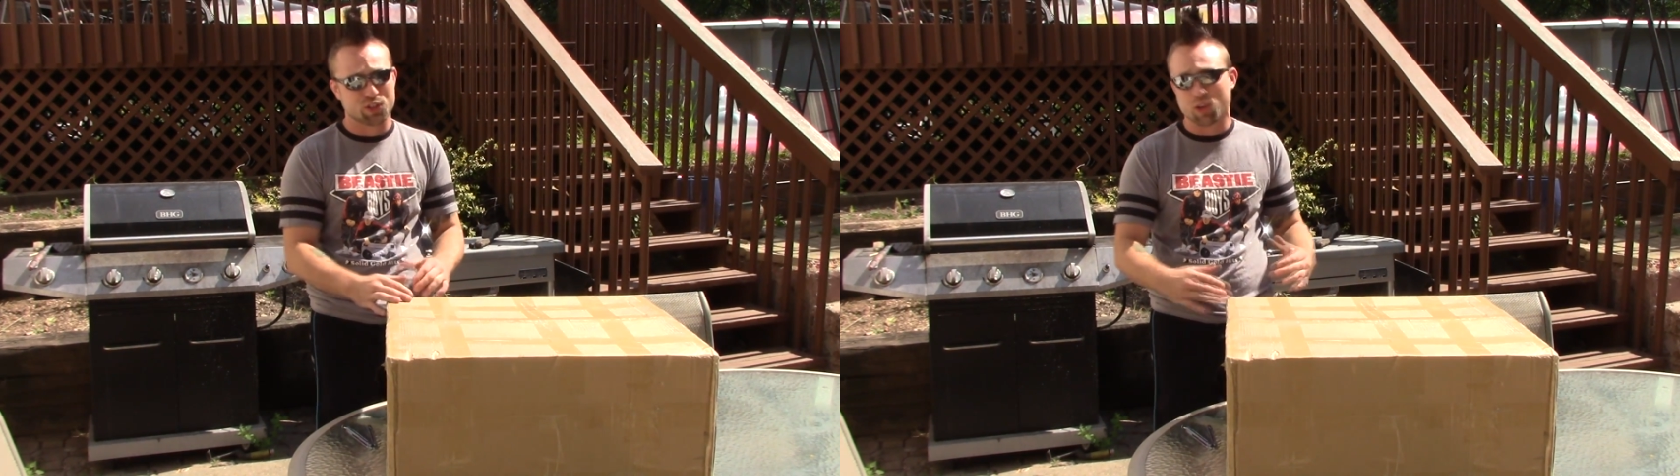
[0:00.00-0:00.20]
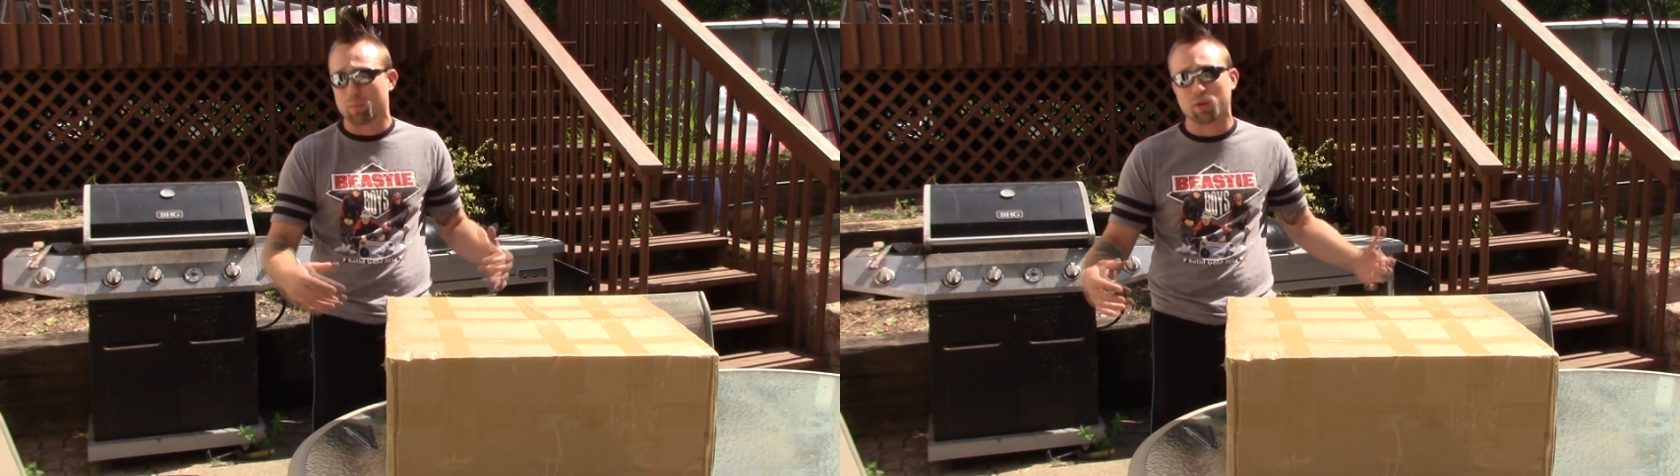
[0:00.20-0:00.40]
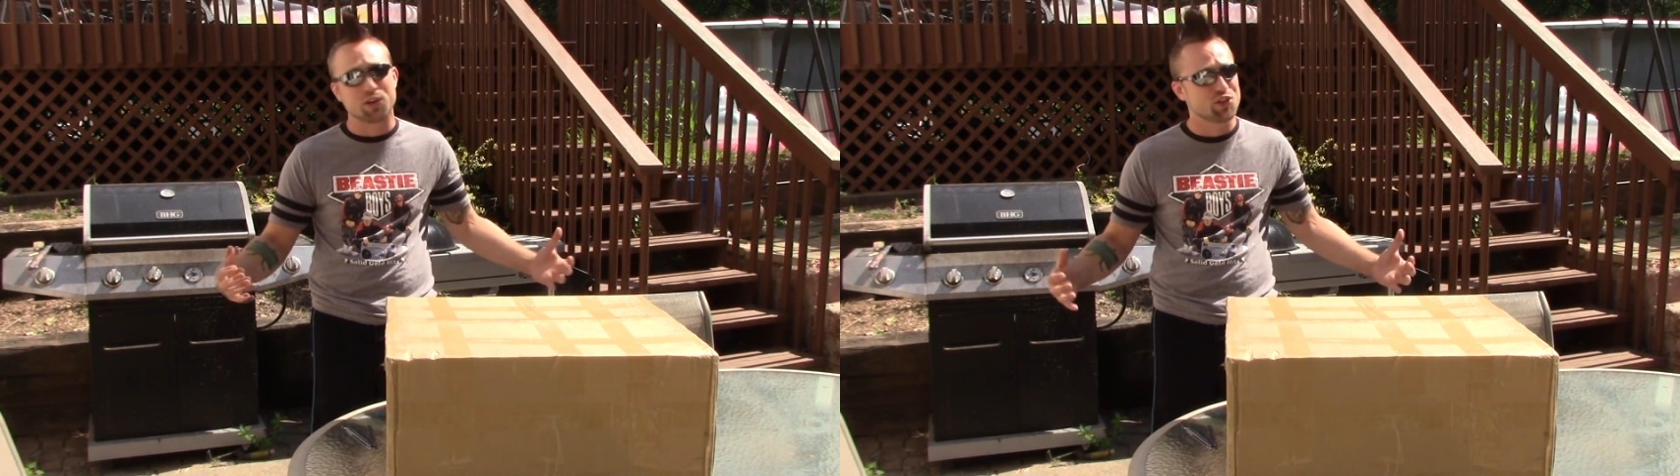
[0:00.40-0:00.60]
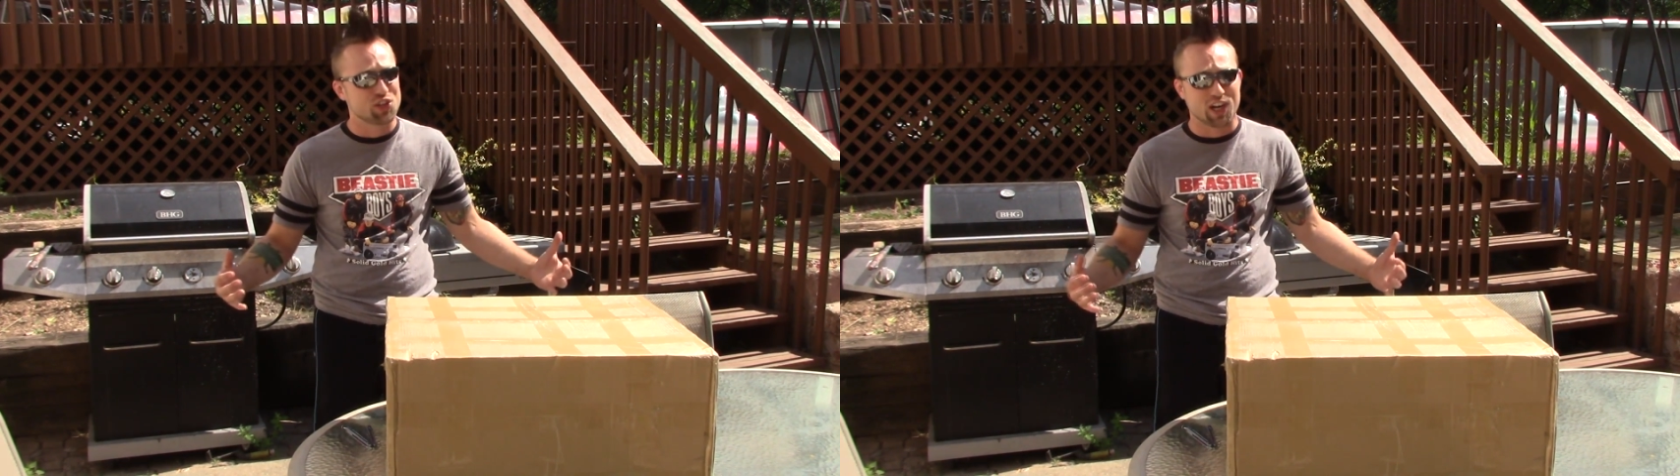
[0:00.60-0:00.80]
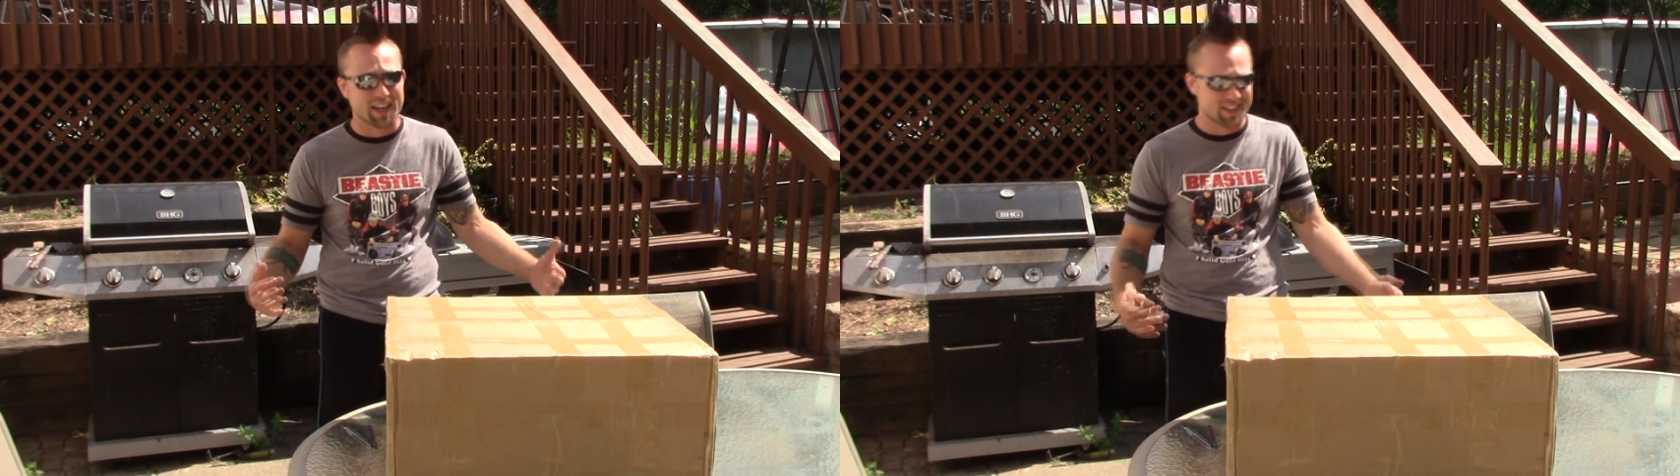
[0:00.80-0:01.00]
so you can print
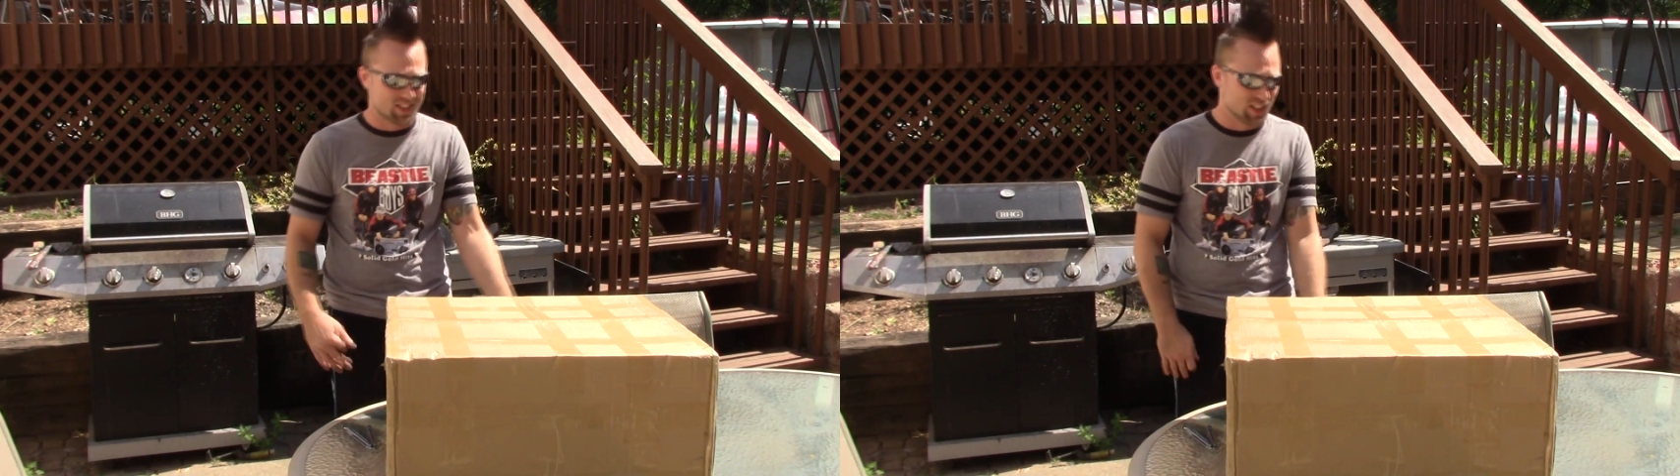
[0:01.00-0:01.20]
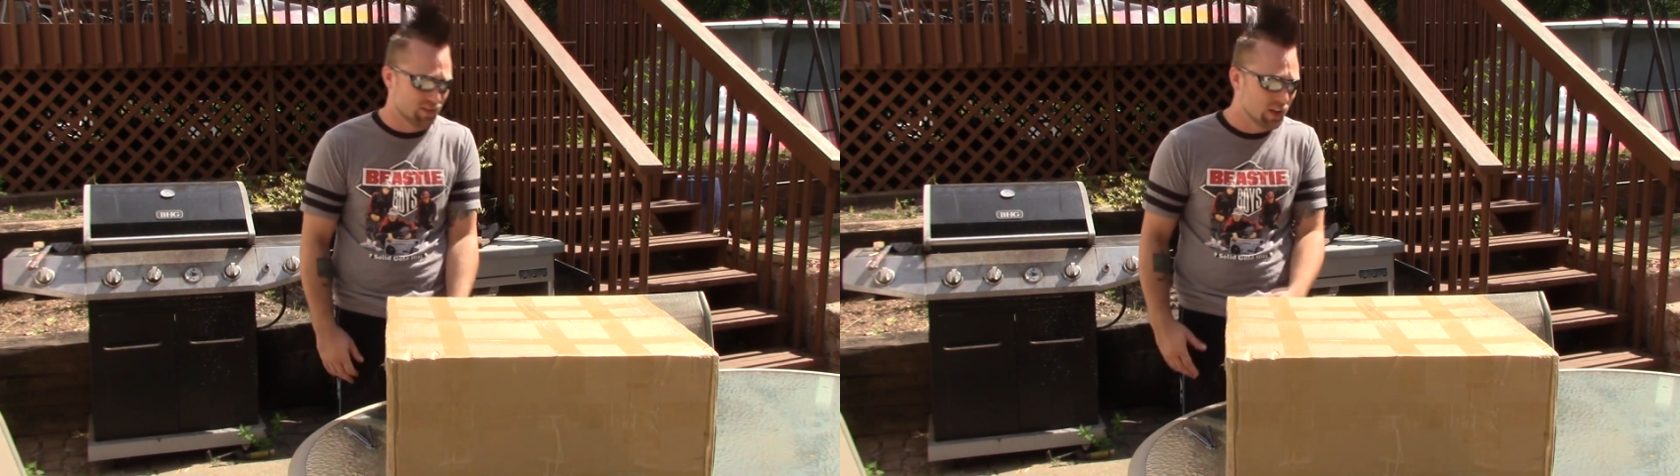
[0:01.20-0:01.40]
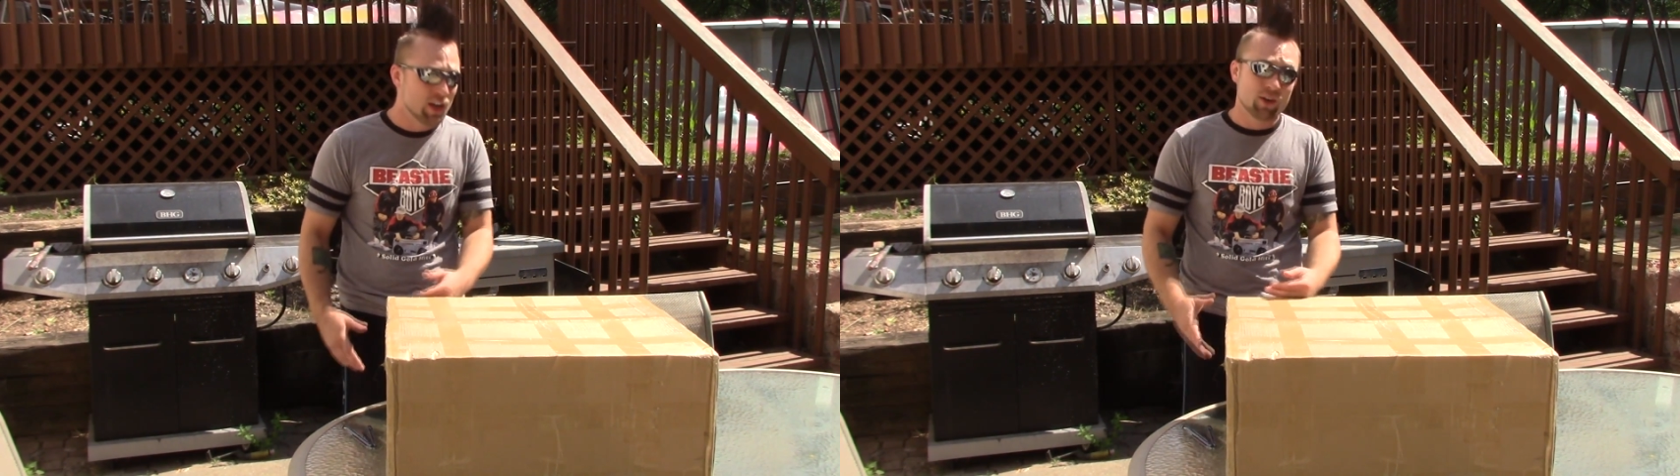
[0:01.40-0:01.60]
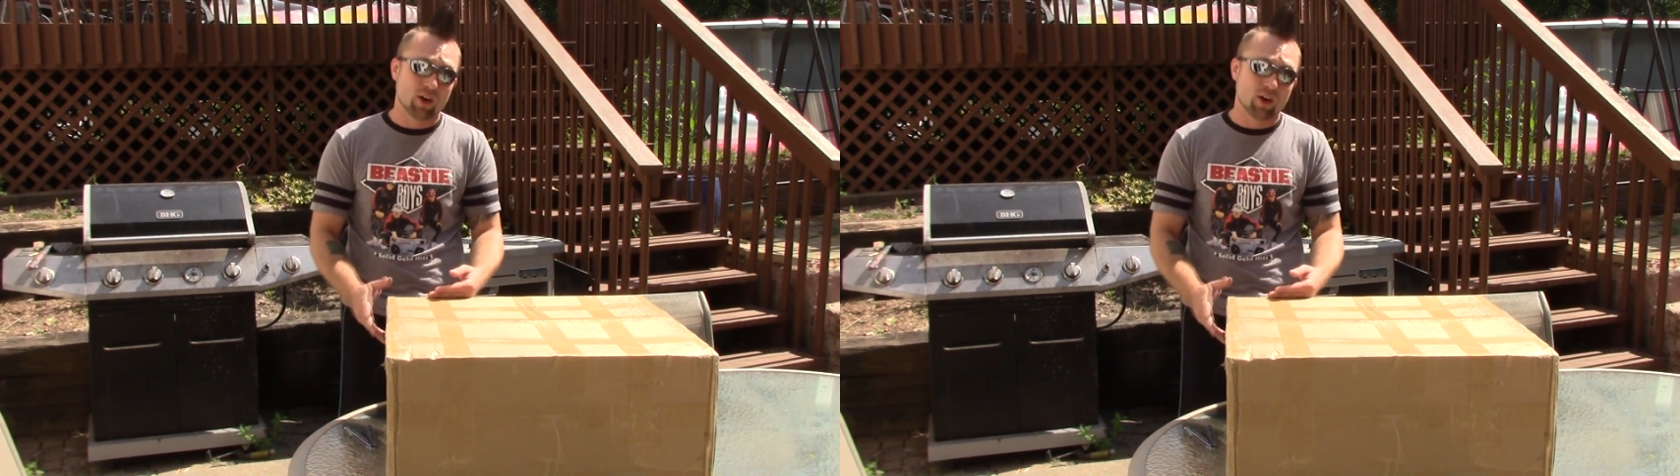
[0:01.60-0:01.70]
giant stuff.